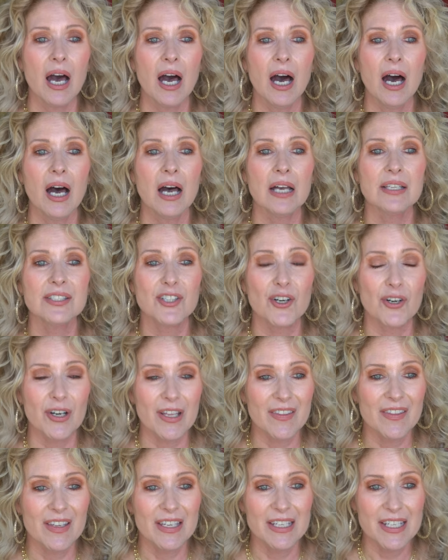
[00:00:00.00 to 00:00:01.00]
uh,
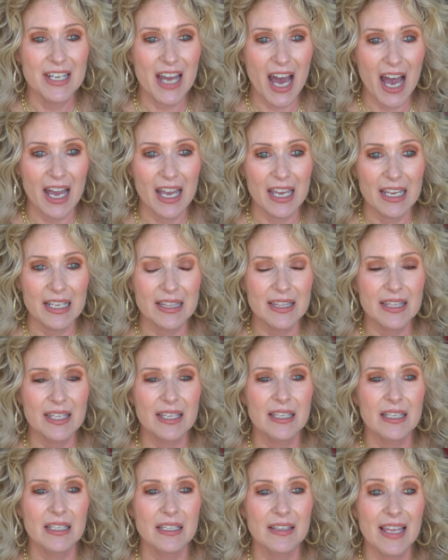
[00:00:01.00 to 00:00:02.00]
starting the 9th,
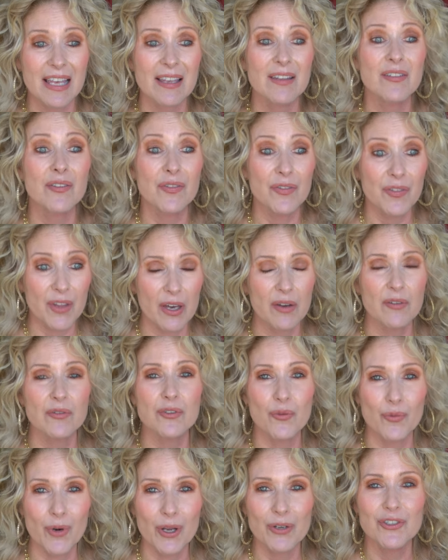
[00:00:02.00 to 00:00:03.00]
the, the,
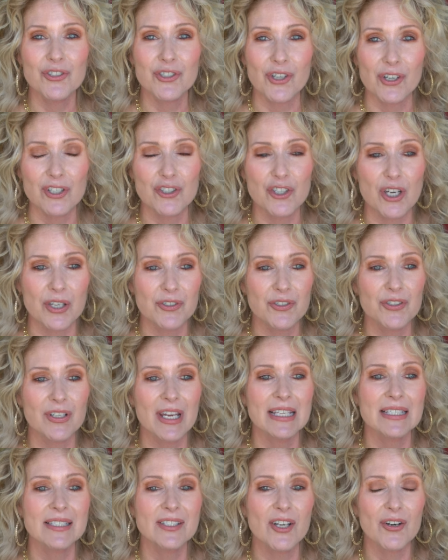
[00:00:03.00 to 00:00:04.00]
Rouge started
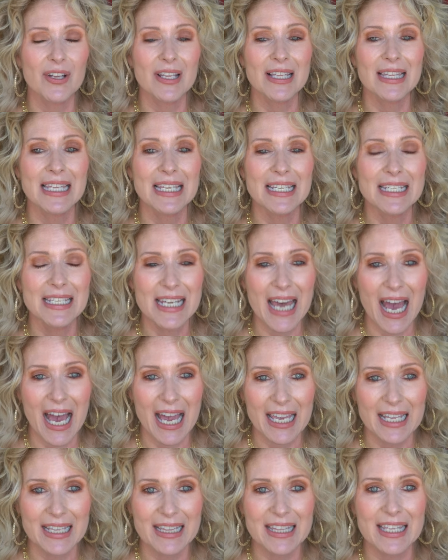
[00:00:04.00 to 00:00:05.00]
yesterday, starting the
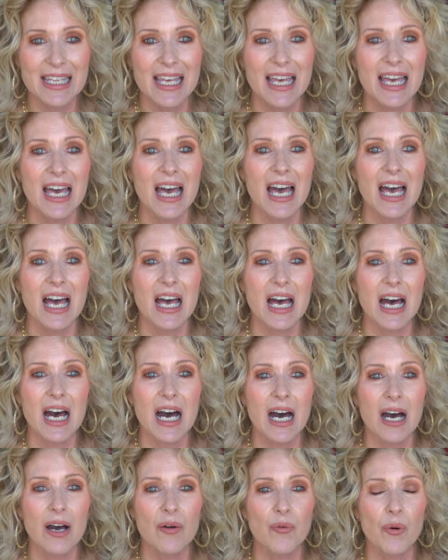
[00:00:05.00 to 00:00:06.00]
9th
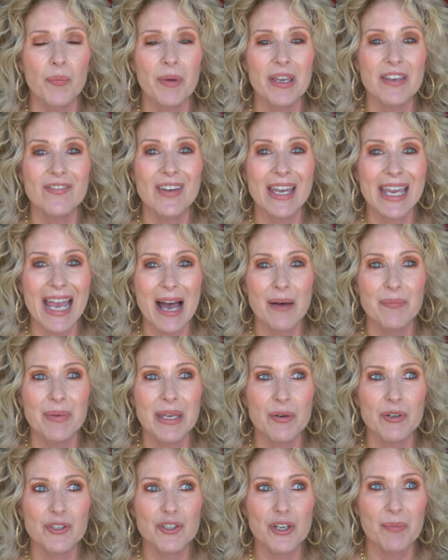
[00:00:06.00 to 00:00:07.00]
uh, will be
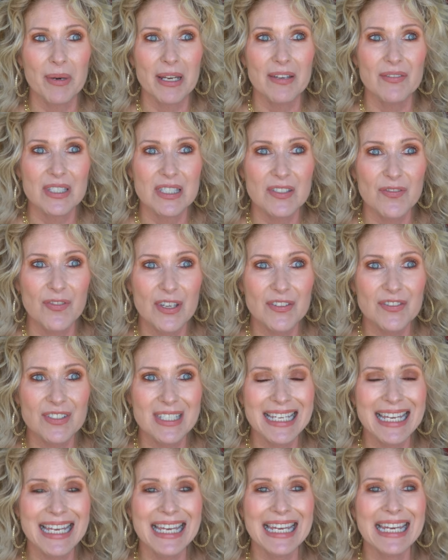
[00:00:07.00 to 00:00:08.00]
VIB, which I believe is
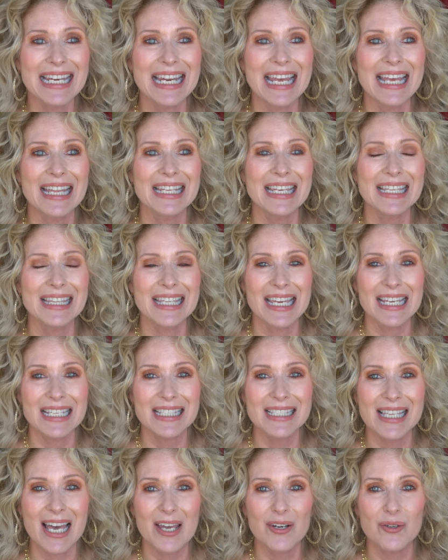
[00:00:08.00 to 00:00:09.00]
15, and then the
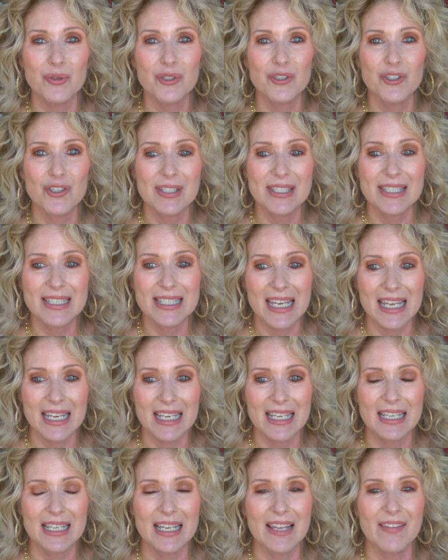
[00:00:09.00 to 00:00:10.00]
Insider, which is
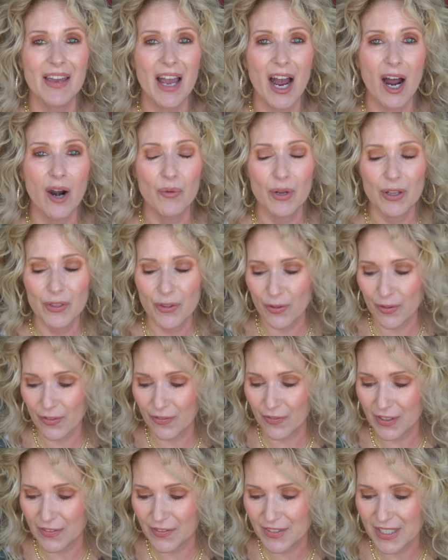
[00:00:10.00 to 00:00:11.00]
10, and they all run through the
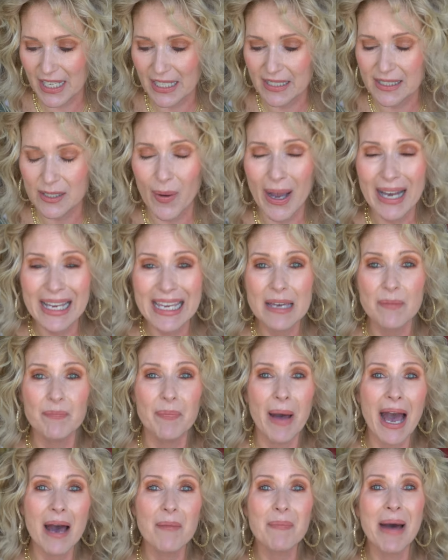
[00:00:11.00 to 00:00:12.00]
15th. So I can't
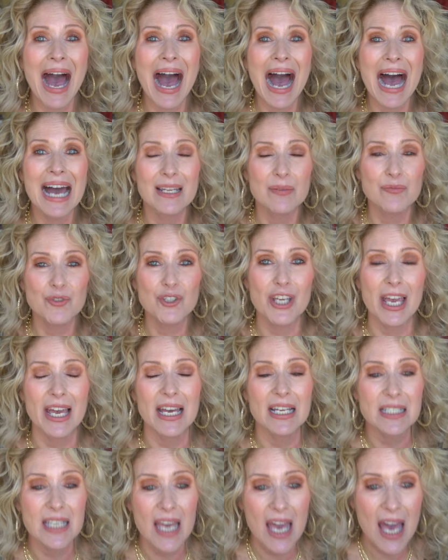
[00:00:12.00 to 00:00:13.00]
buy my items
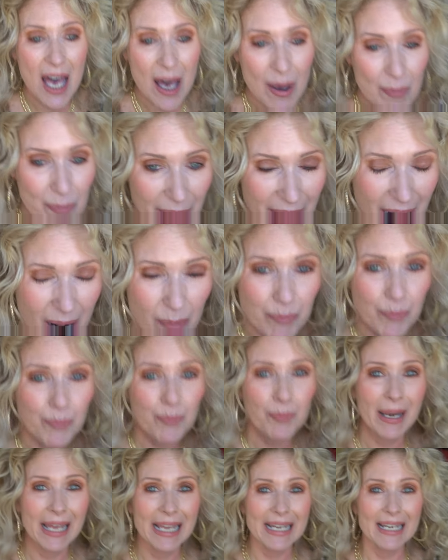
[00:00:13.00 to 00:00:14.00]
yet, but I'm
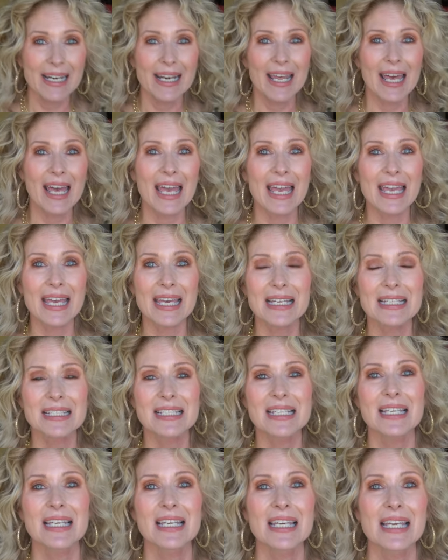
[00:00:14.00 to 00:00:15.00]
planning
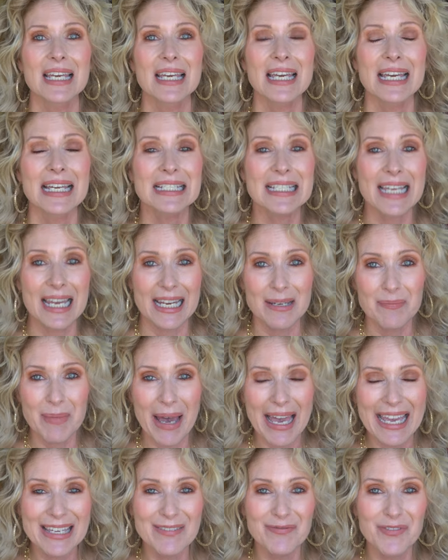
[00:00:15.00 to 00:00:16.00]
ahead and taking
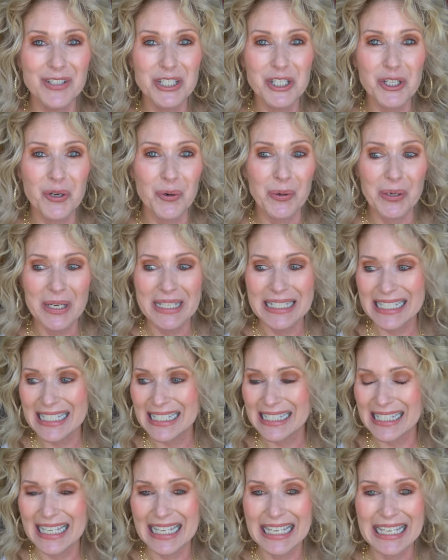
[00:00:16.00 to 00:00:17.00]
my inventory to
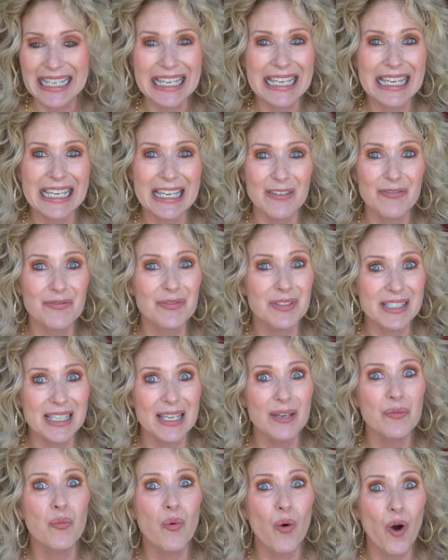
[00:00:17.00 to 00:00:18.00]
see if,
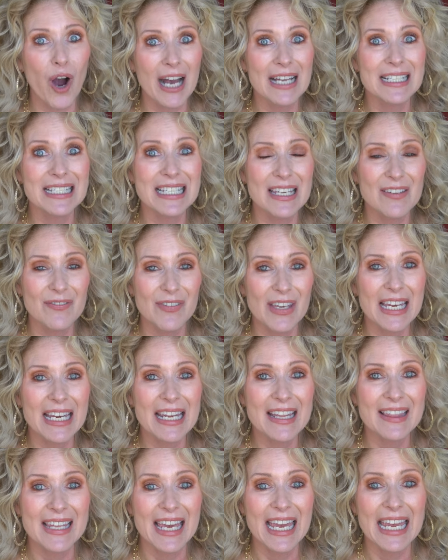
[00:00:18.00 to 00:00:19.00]
see what, if
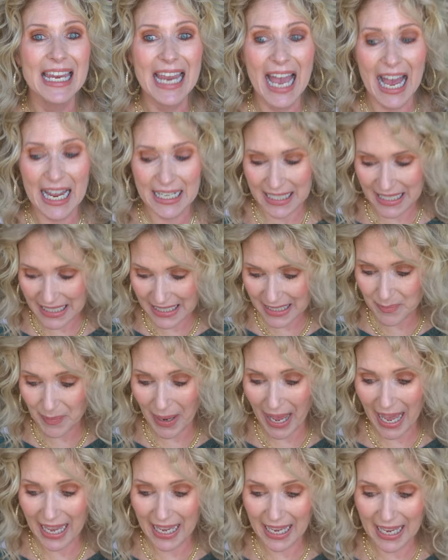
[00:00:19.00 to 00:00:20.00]
anything I need to
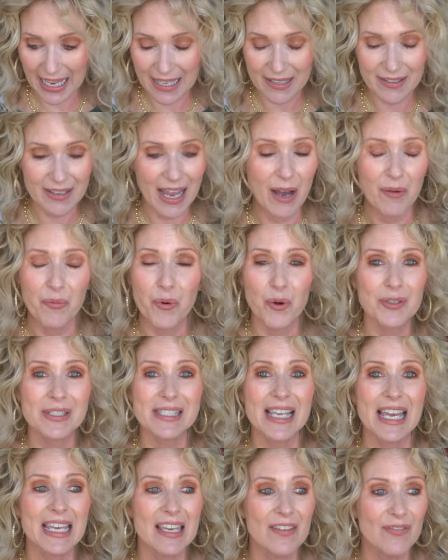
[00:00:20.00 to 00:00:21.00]
buy. And I won't
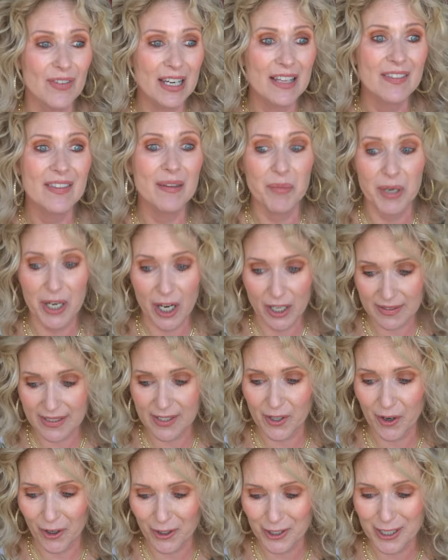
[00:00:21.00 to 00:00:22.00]
say if anything because
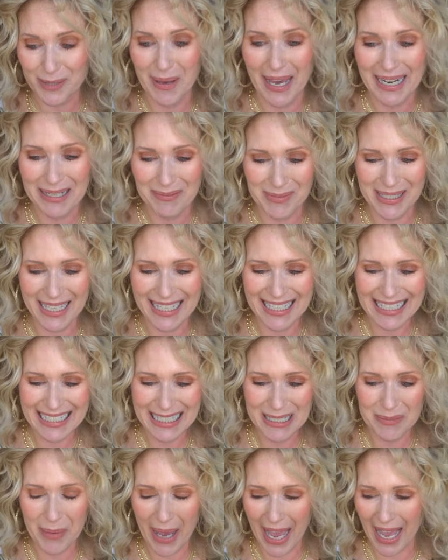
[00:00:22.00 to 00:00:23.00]
there are some items I
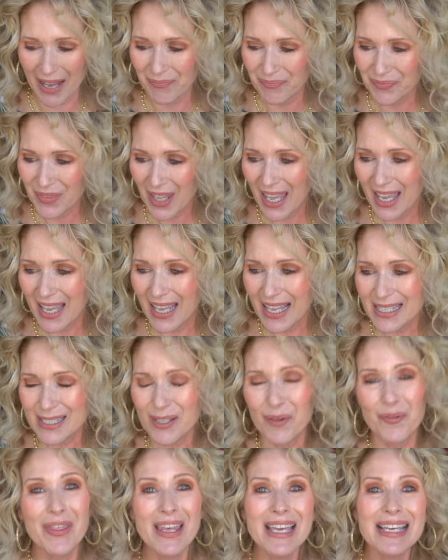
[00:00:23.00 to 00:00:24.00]
need to buy.
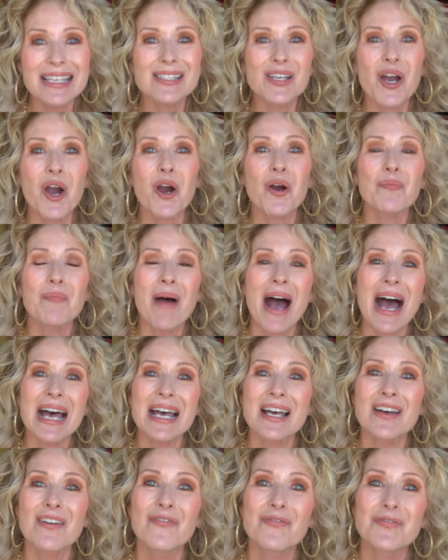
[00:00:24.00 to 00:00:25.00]
So these are
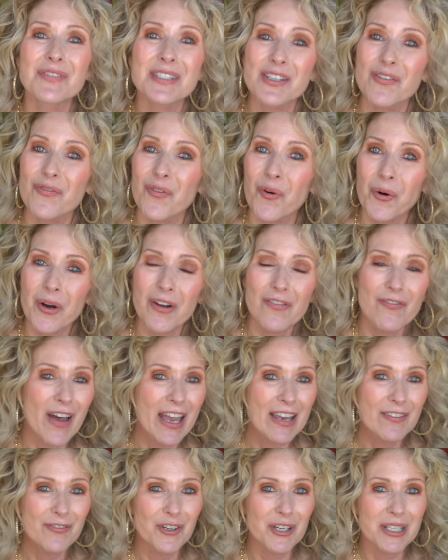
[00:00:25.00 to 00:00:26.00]
my Sephora
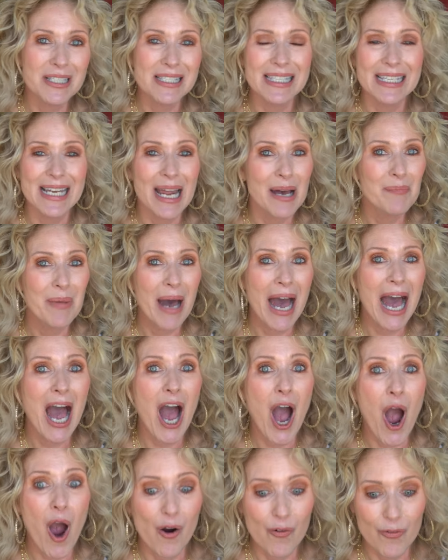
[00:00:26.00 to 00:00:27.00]
favorites that I buy
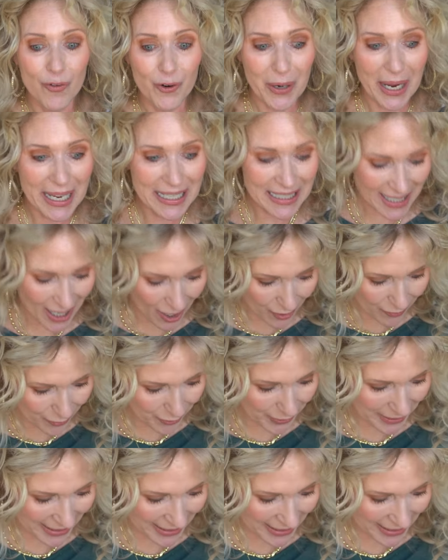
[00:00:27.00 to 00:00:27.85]
over and over